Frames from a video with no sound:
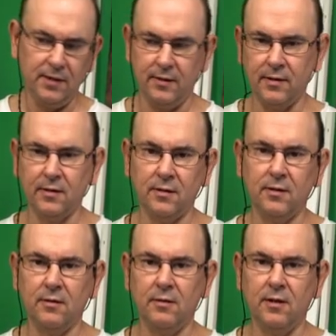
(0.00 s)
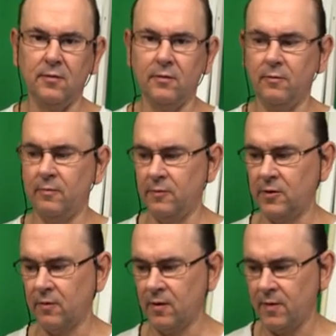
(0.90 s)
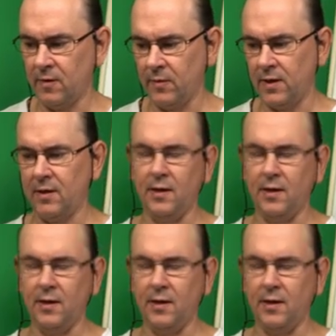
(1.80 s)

I think that uh, when we're talking about my